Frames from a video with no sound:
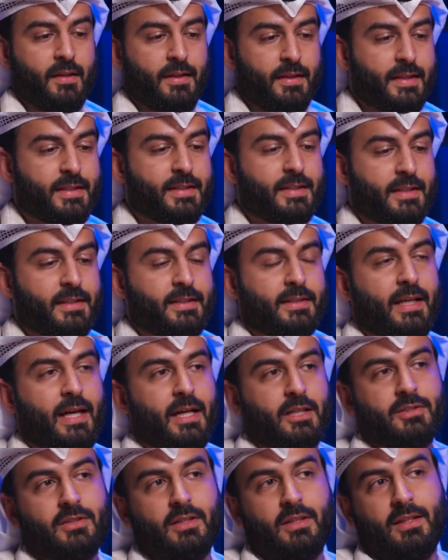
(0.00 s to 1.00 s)
This is
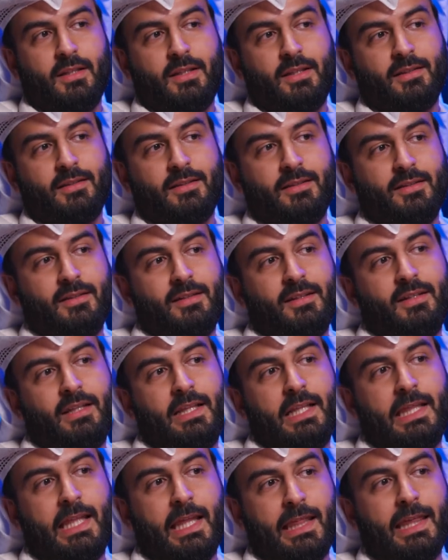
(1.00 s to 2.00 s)
actually the
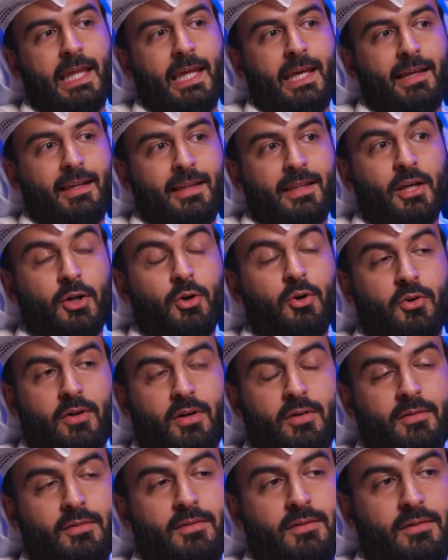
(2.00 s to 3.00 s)
thing, the
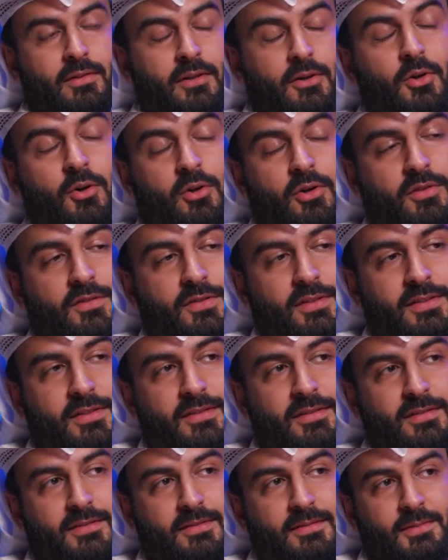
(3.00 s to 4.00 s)
core of it.